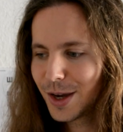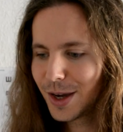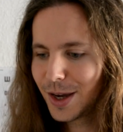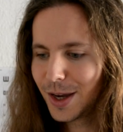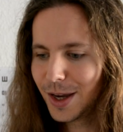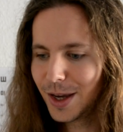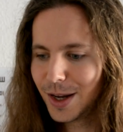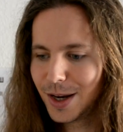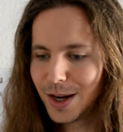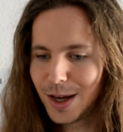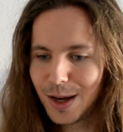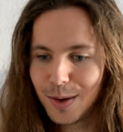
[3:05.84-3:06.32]

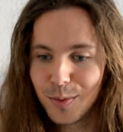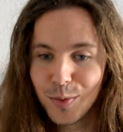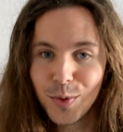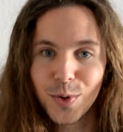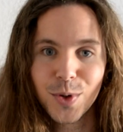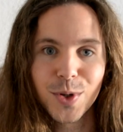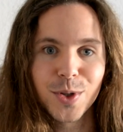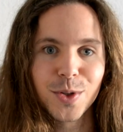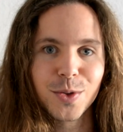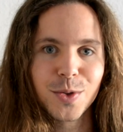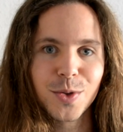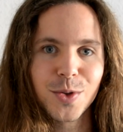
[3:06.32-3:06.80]
And I'm
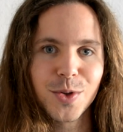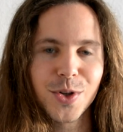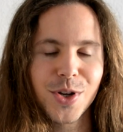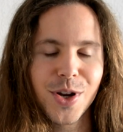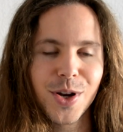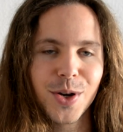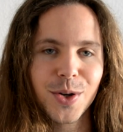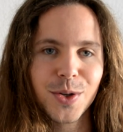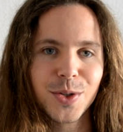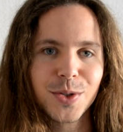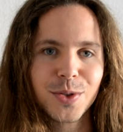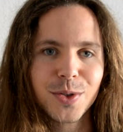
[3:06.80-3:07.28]
going to
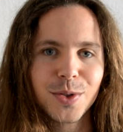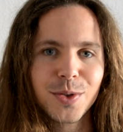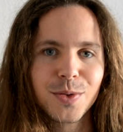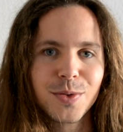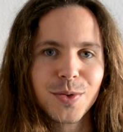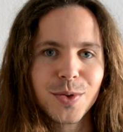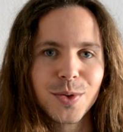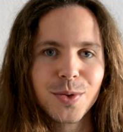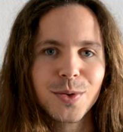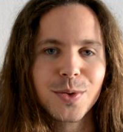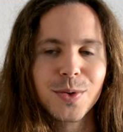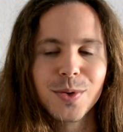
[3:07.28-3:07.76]
share also a
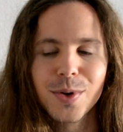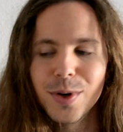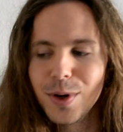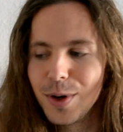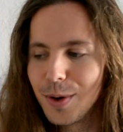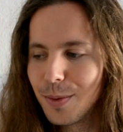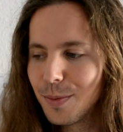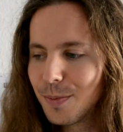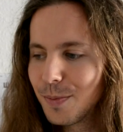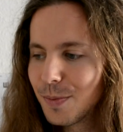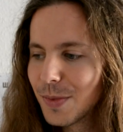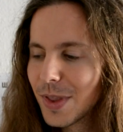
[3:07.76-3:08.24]
few
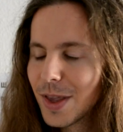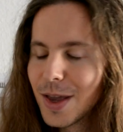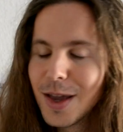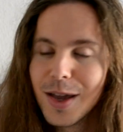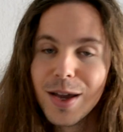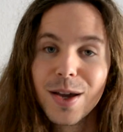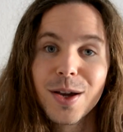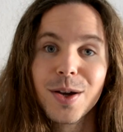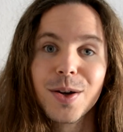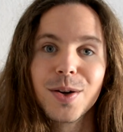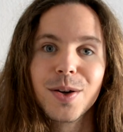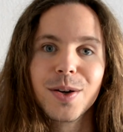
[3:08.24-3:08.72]

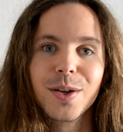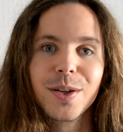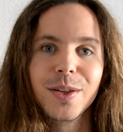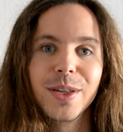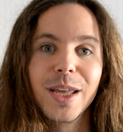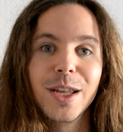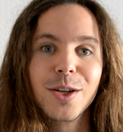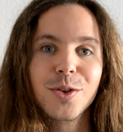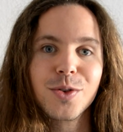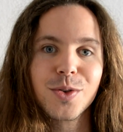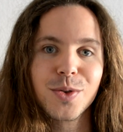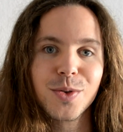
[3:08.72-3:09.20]

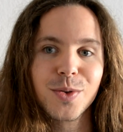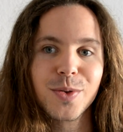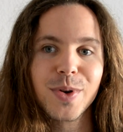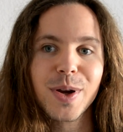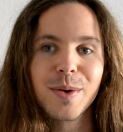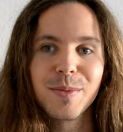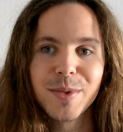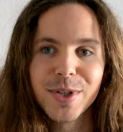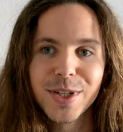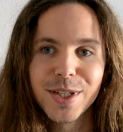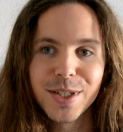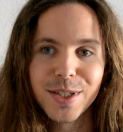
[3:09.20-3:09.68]
natural
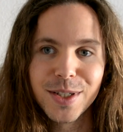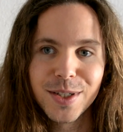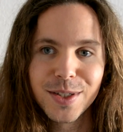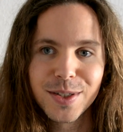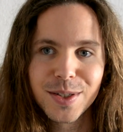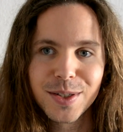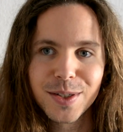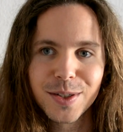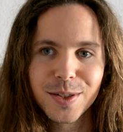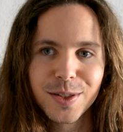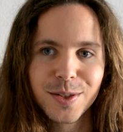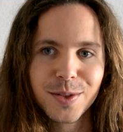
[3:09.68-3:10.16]

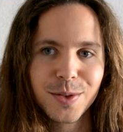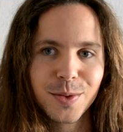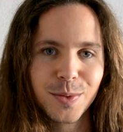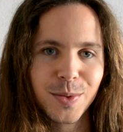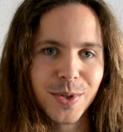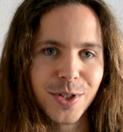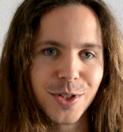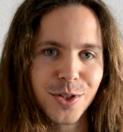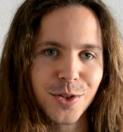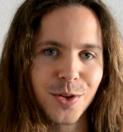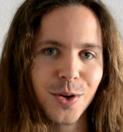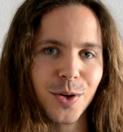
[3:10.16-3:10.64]
remedies
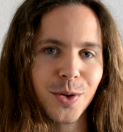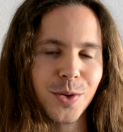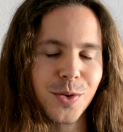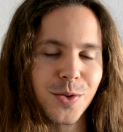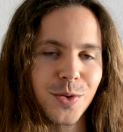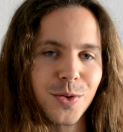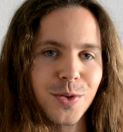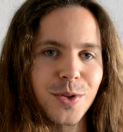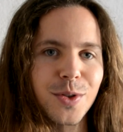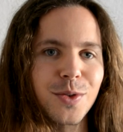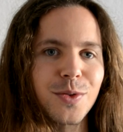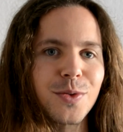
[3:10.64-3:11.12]
which go
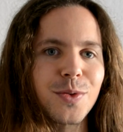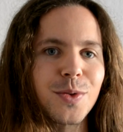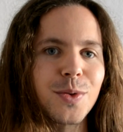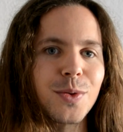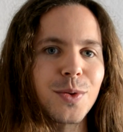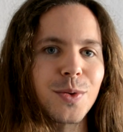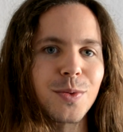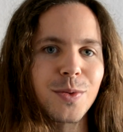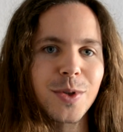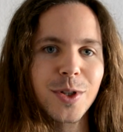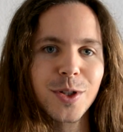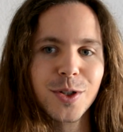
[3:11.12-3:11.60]
through the
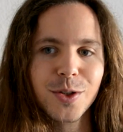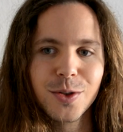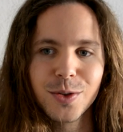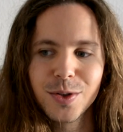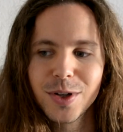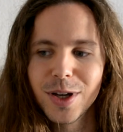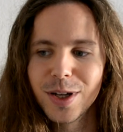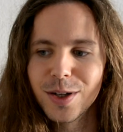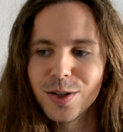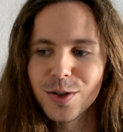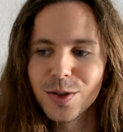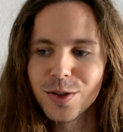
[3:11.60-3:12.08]
food which you
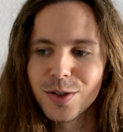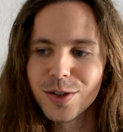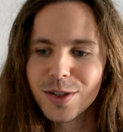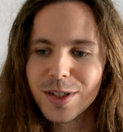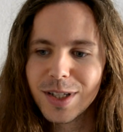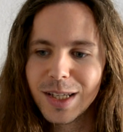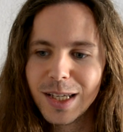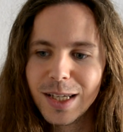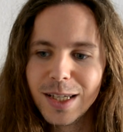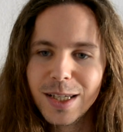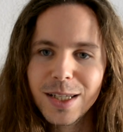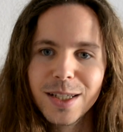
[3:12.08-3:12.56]
can
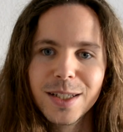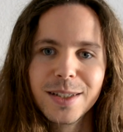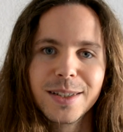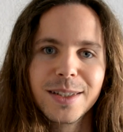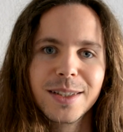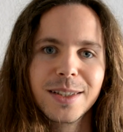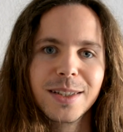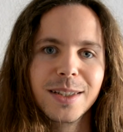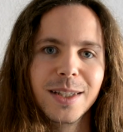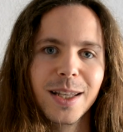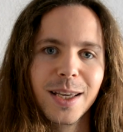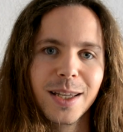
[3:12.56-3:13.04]
just eat
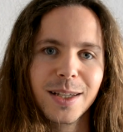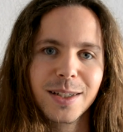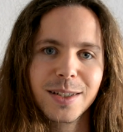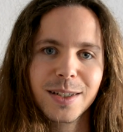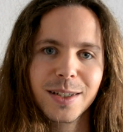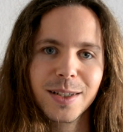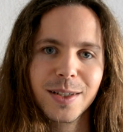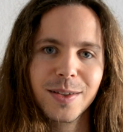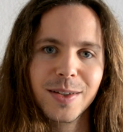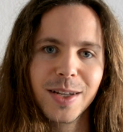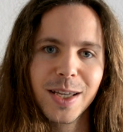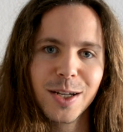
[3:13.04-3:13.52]
that
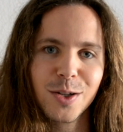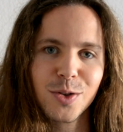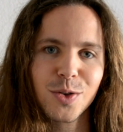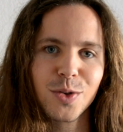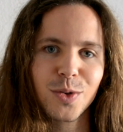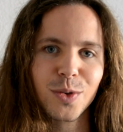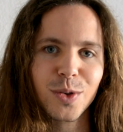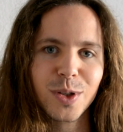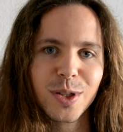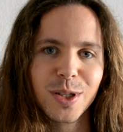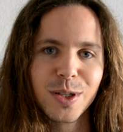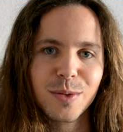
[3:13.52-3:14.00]

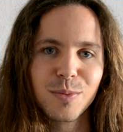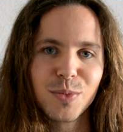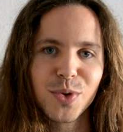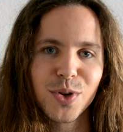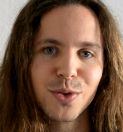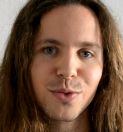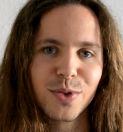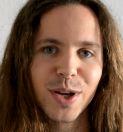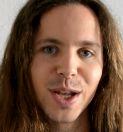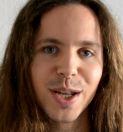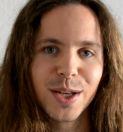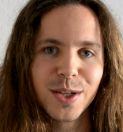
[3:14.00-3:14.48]
naturally
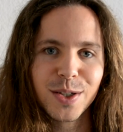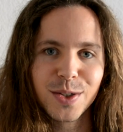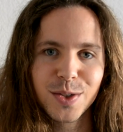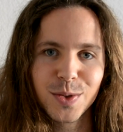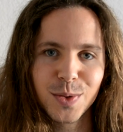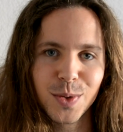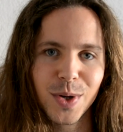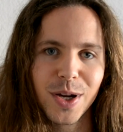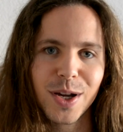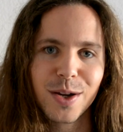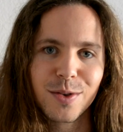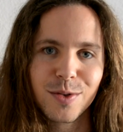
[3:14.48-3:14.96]
prevent
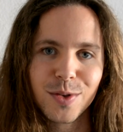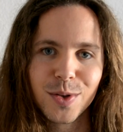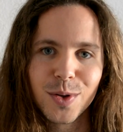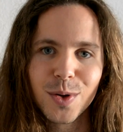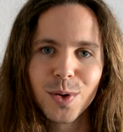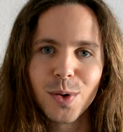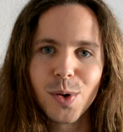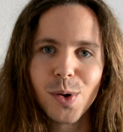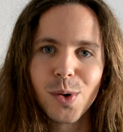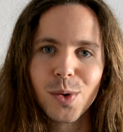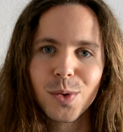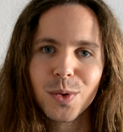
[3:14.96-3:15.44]
to have a
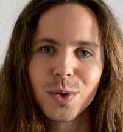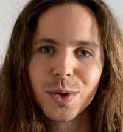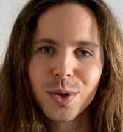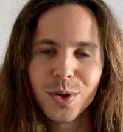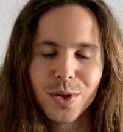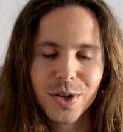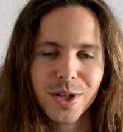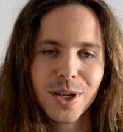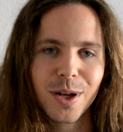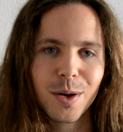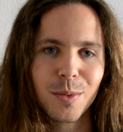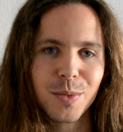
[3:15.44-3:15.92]
cold
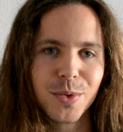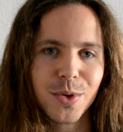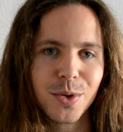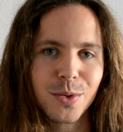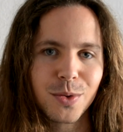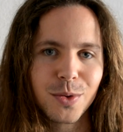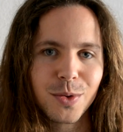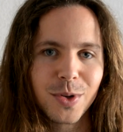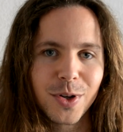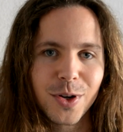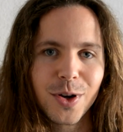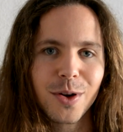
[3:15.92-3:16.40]
or help you
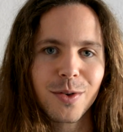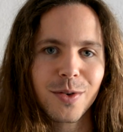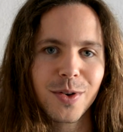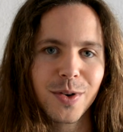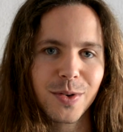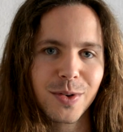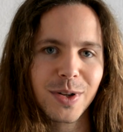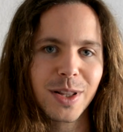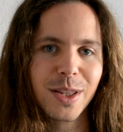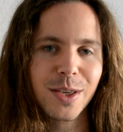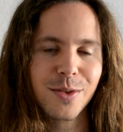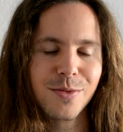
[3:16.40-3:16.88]

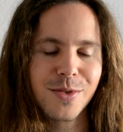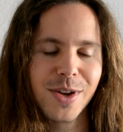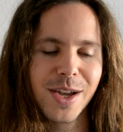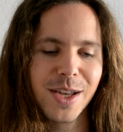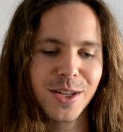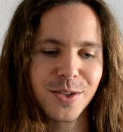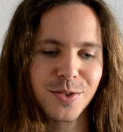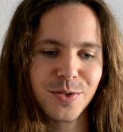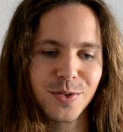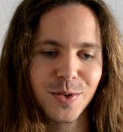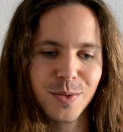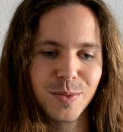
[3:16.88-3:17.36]
recover really
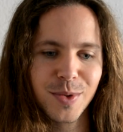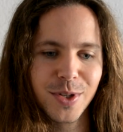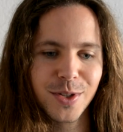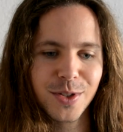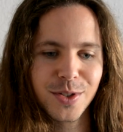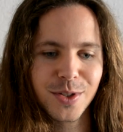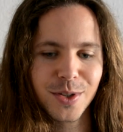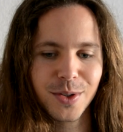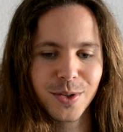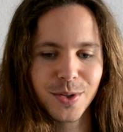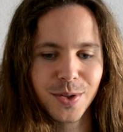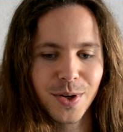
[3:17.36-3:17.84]
fast from it.
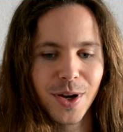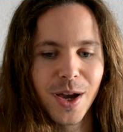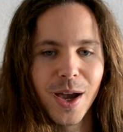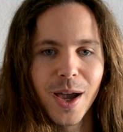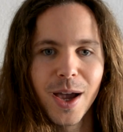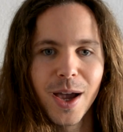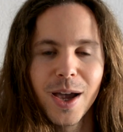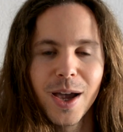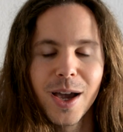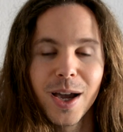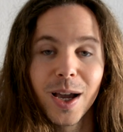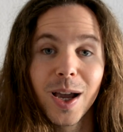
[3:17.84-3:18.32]
So
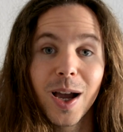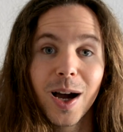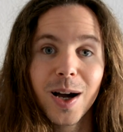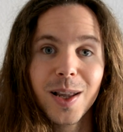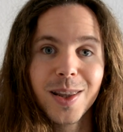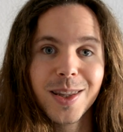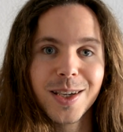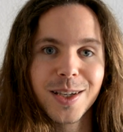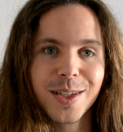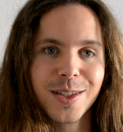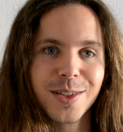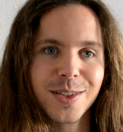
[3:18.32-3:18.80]

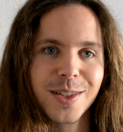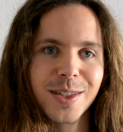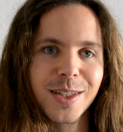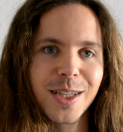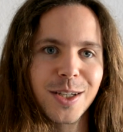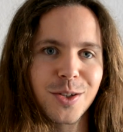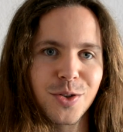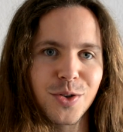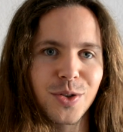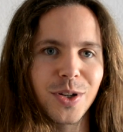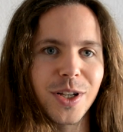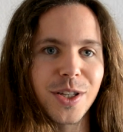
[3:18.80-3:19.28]
garlic is a
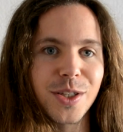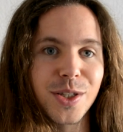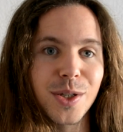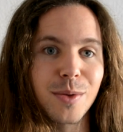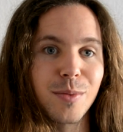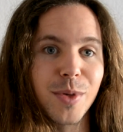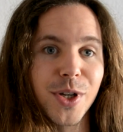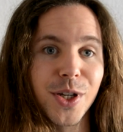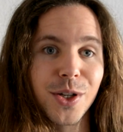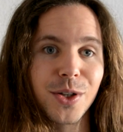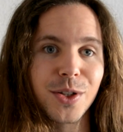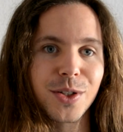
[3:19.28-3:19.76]
natural
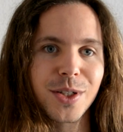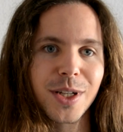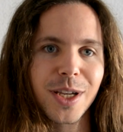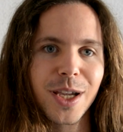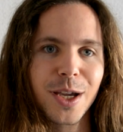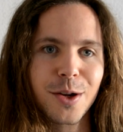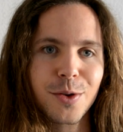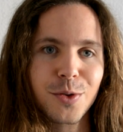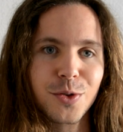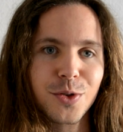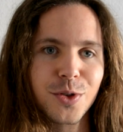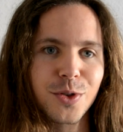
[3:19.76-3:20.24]

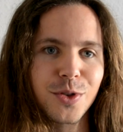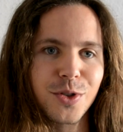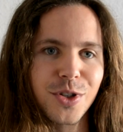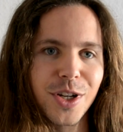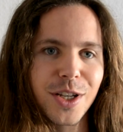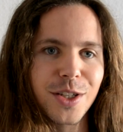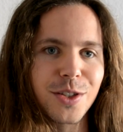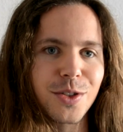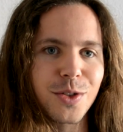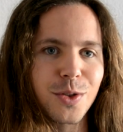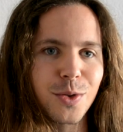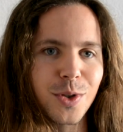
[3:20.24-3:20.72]
antibiotic. I would
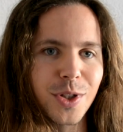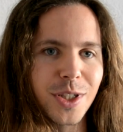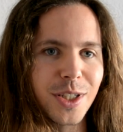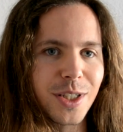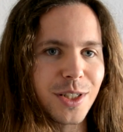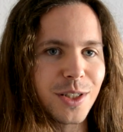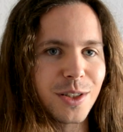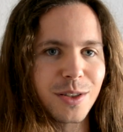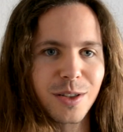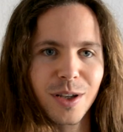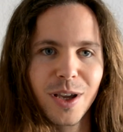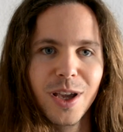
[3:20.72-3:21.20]
suggest to
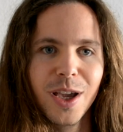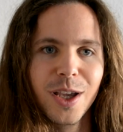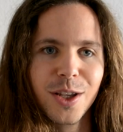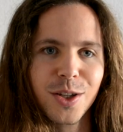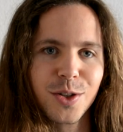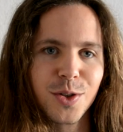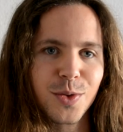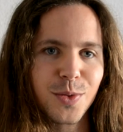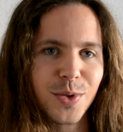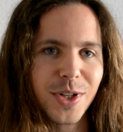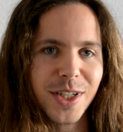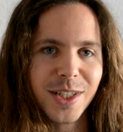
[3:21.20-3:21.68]
eat
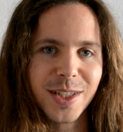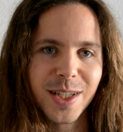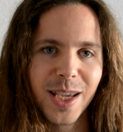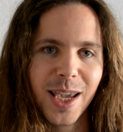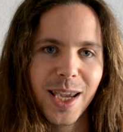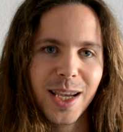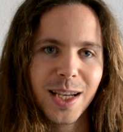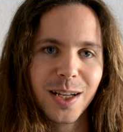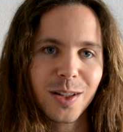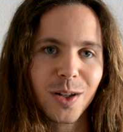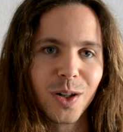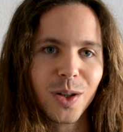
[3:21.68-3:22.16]
3
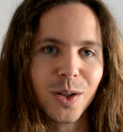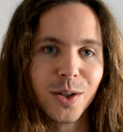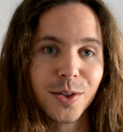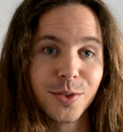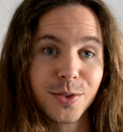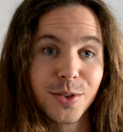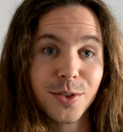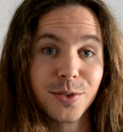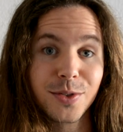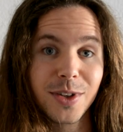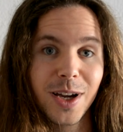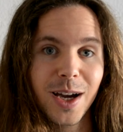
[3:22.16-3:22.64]
to 8
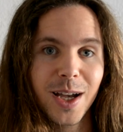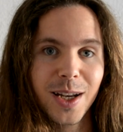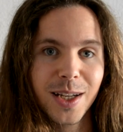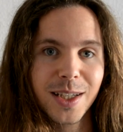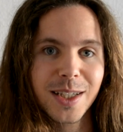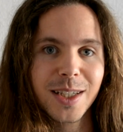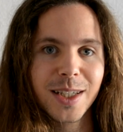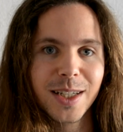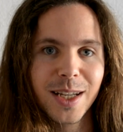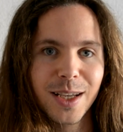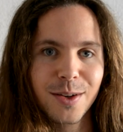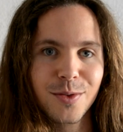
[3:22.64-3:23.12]
cloves of
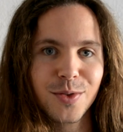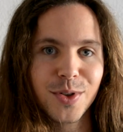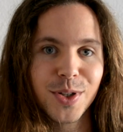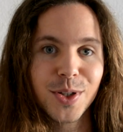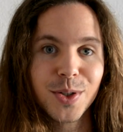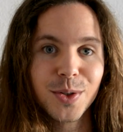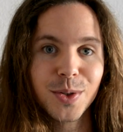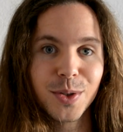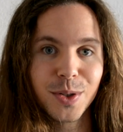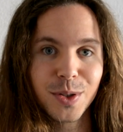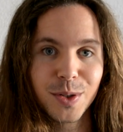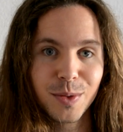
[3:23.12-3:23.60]
garlic in every
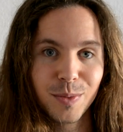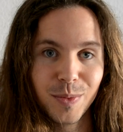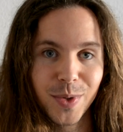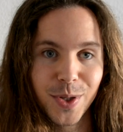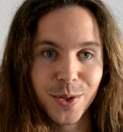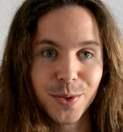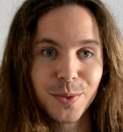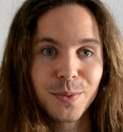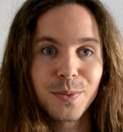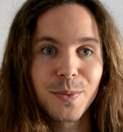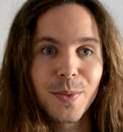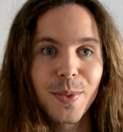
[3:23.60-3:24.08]
cooked
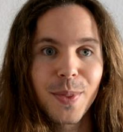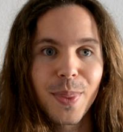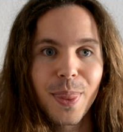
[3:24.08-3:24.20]
meal